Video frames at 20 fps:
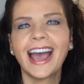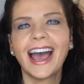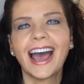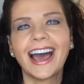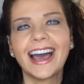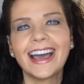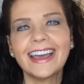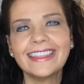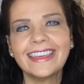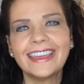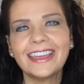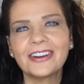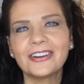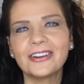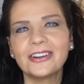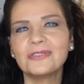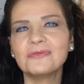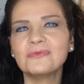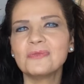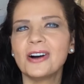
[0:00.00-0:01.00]
Hi there,
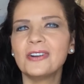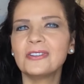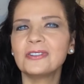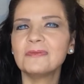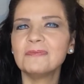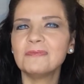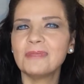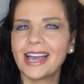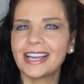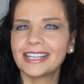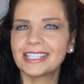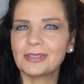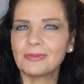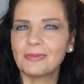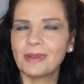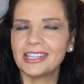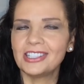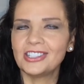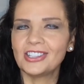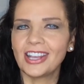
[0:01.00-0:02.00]
and welcome back to
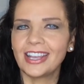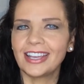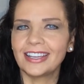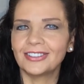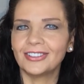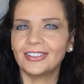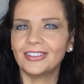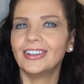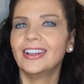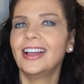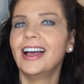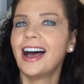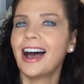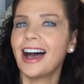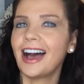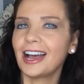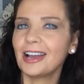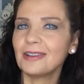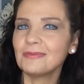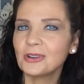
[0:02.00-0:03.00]
my channel.
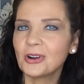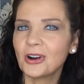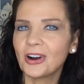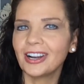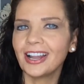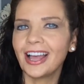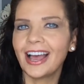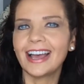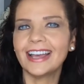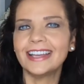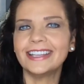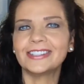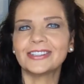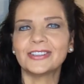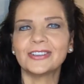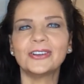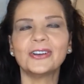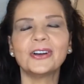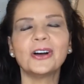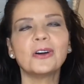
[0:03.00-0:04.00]
I'm Karla
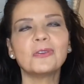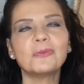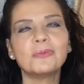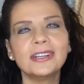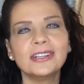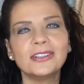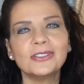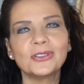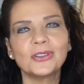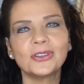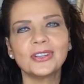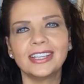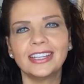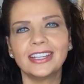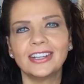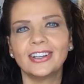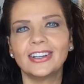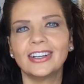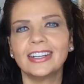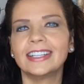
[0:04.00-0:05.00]
Eisele, a realtor
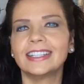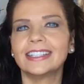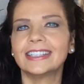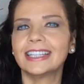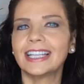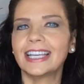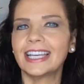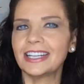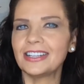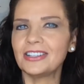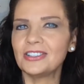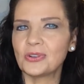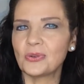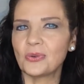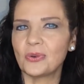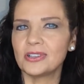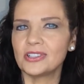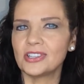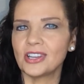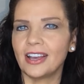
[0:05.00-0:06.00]
here in Atlanta,
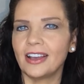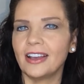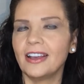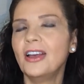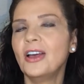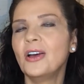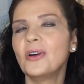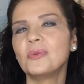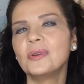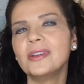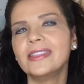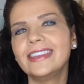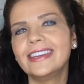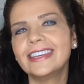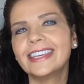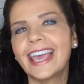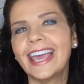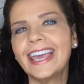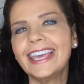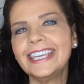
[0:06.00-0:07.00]
Georgia, with
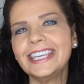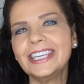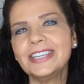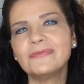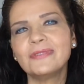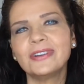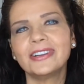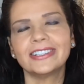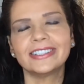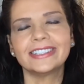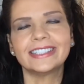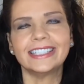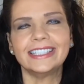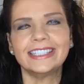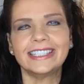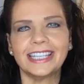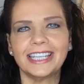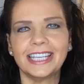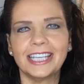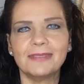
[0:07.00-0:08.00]
the KE Realty
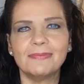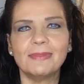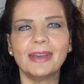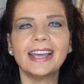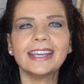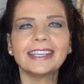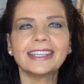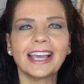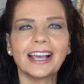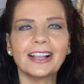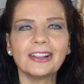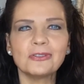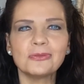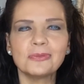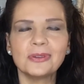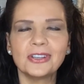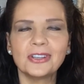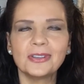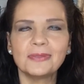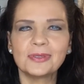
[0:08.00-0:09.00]
team at Keller
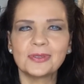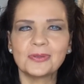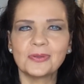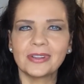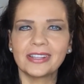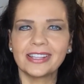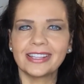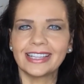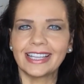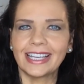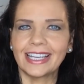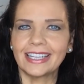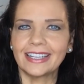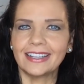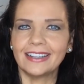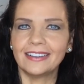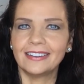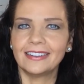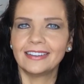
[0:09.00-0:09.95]
Williams North Atlanta.